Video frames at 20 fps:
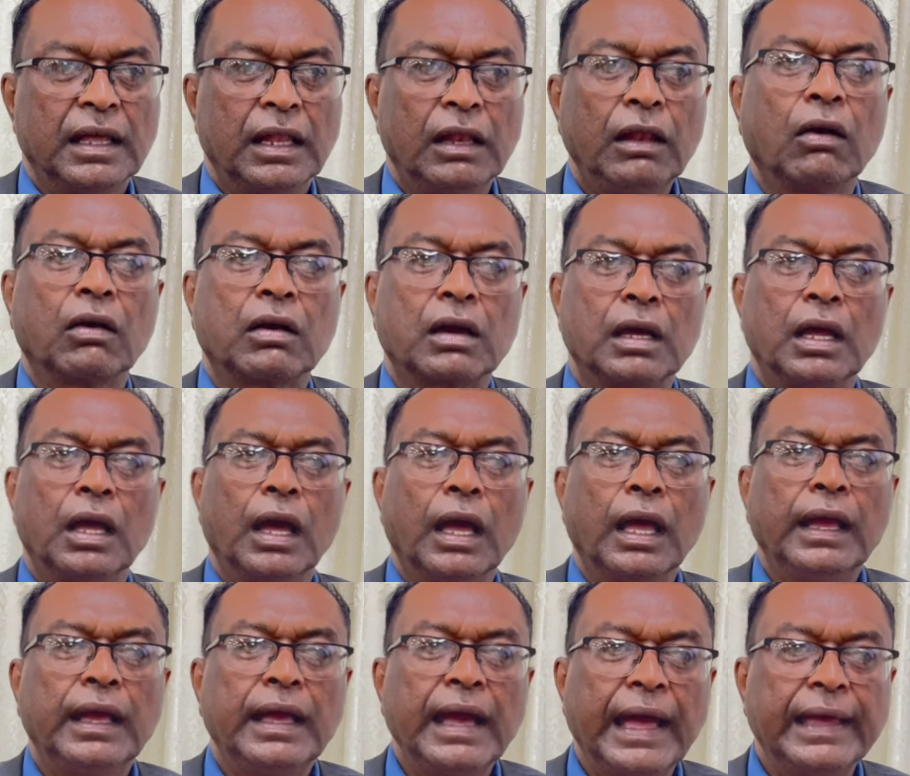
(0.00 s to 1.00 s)
Look,
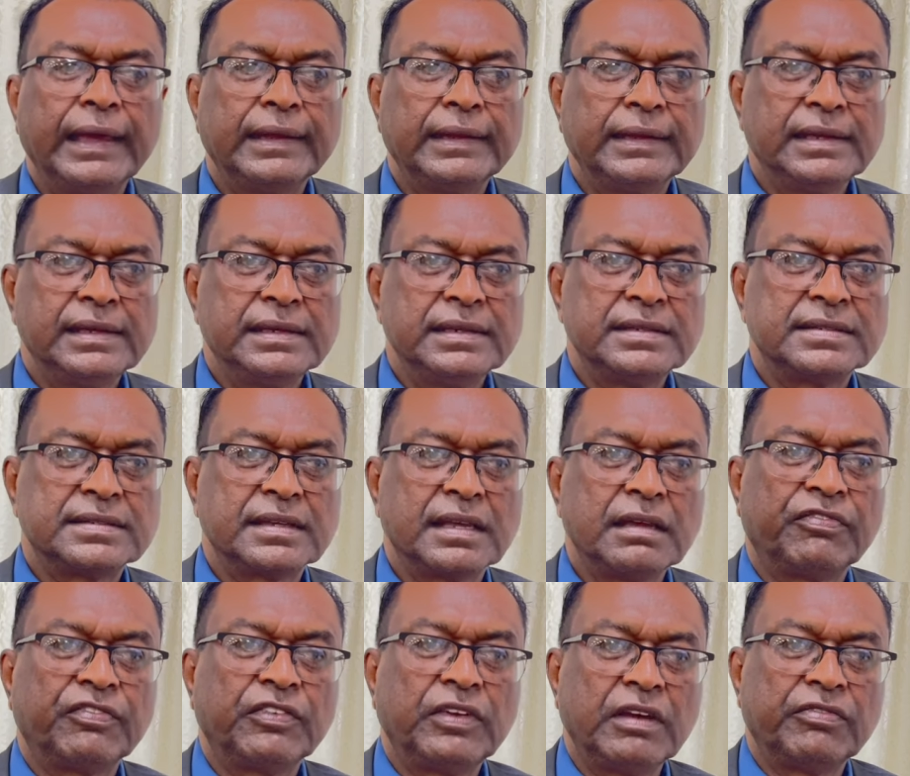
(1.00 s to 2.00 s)
Guyanese,
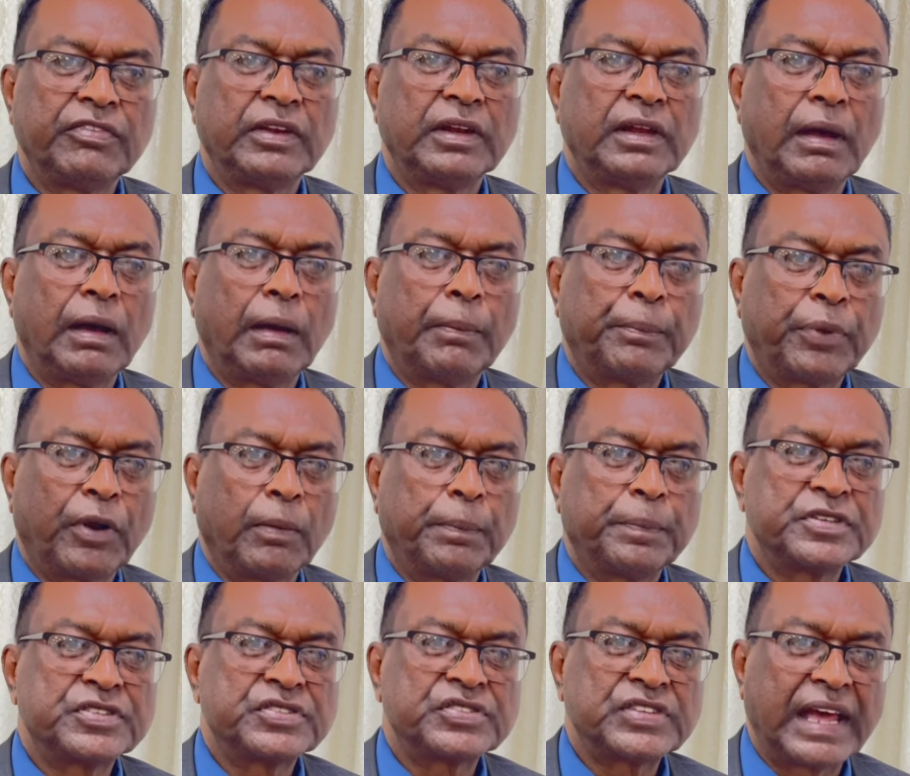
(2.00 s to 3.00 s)
if given a
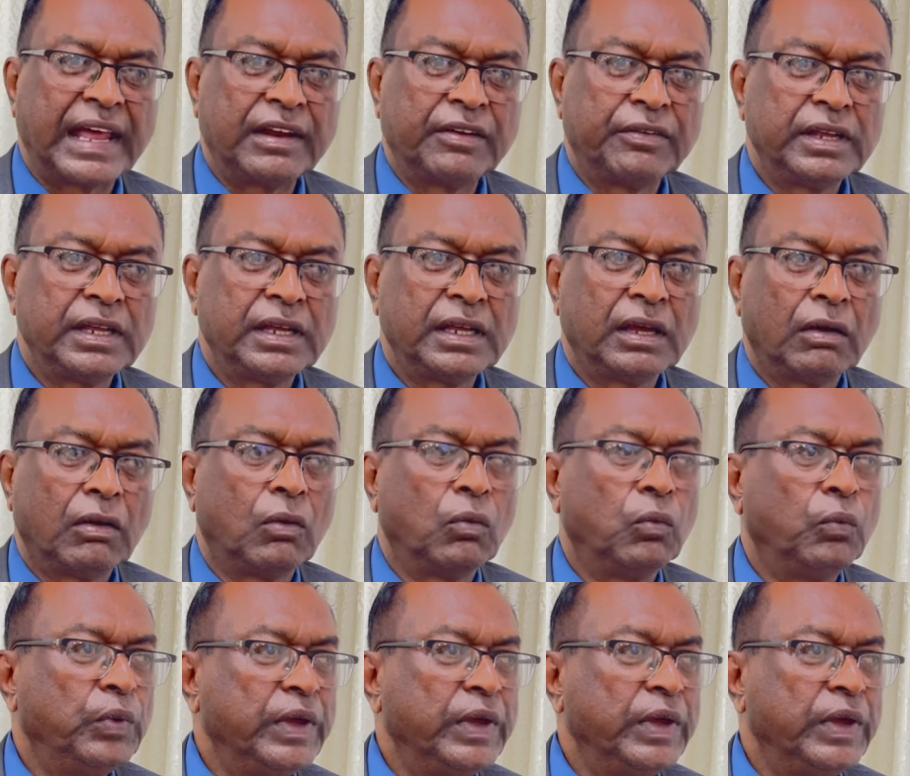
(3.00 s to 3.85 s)
proper salary or